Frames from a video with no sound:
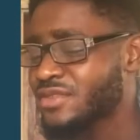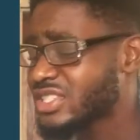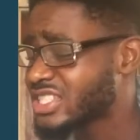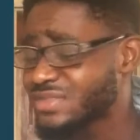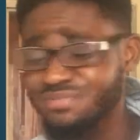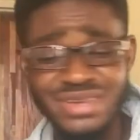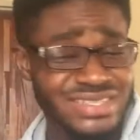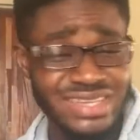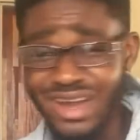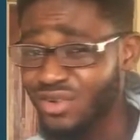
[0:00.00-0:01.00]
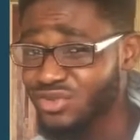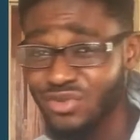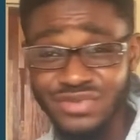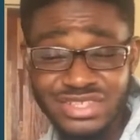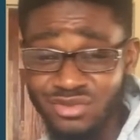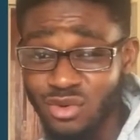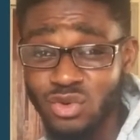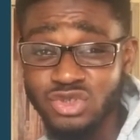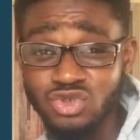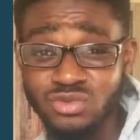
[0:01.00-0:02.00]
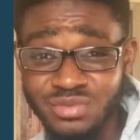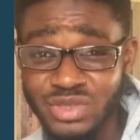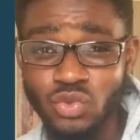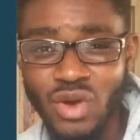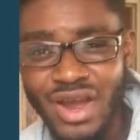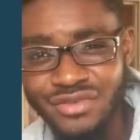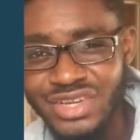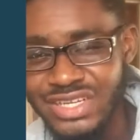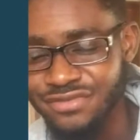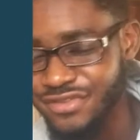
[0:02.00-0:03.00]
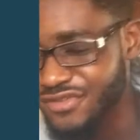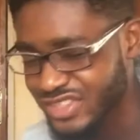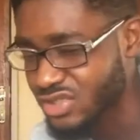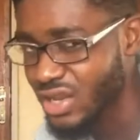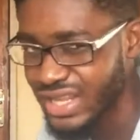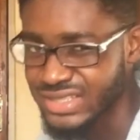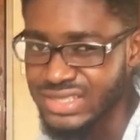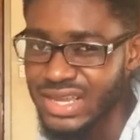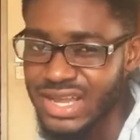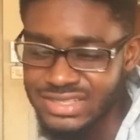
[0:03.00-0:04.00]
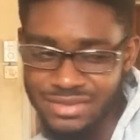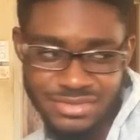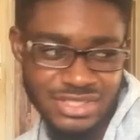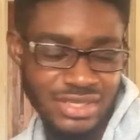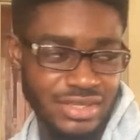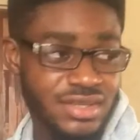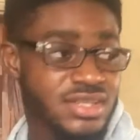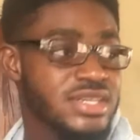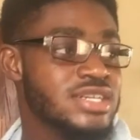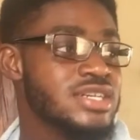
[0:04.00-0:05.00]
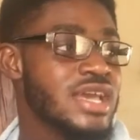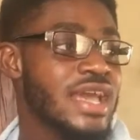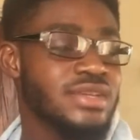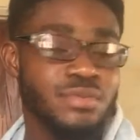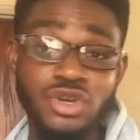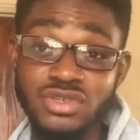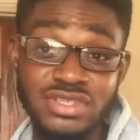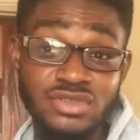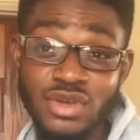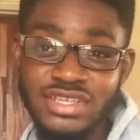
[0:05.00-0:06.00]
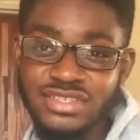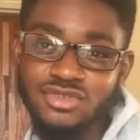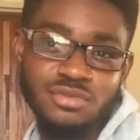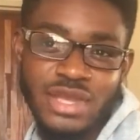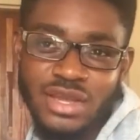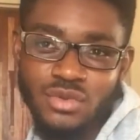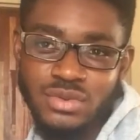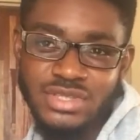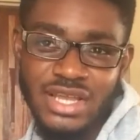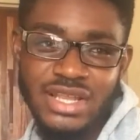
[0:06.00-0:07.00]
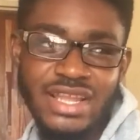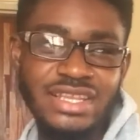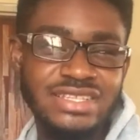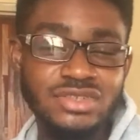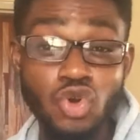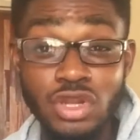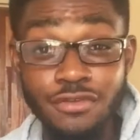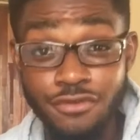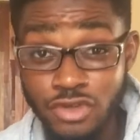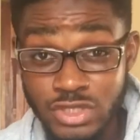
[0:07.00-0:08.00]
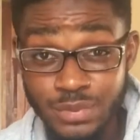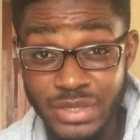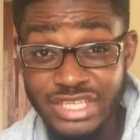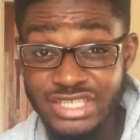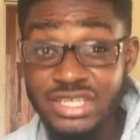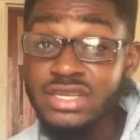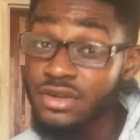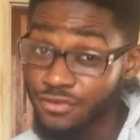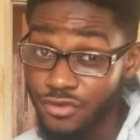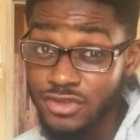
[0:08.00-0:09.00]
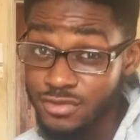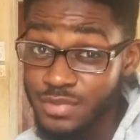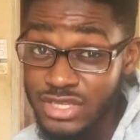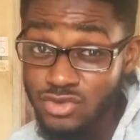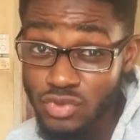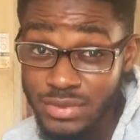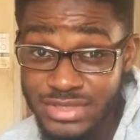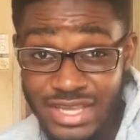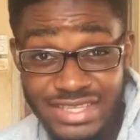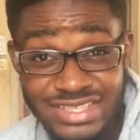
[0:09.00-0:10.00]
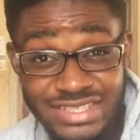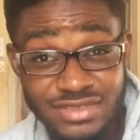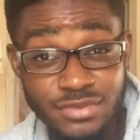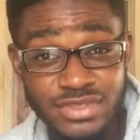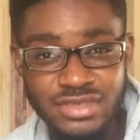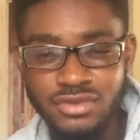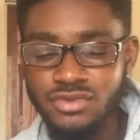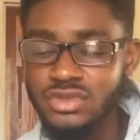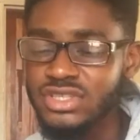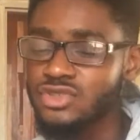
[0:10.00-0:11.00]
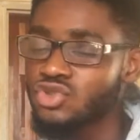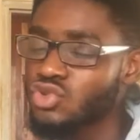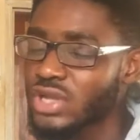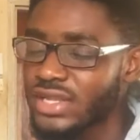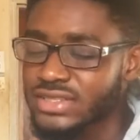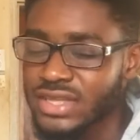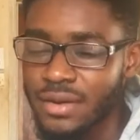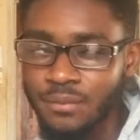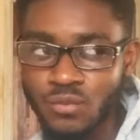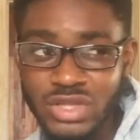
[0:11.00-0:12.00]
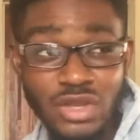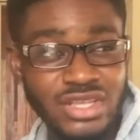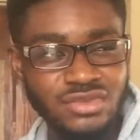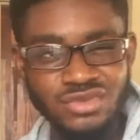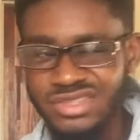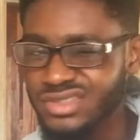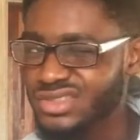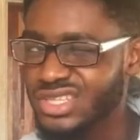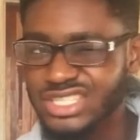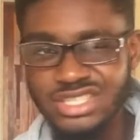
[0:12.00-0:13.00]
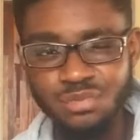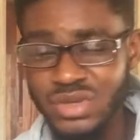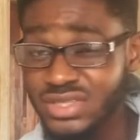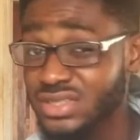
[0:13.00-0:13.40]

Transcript: cheapest out of it all should be $150, as I'm saying. Because it's not easy to make a website, and it's only front page. Front page website is so that the cheapest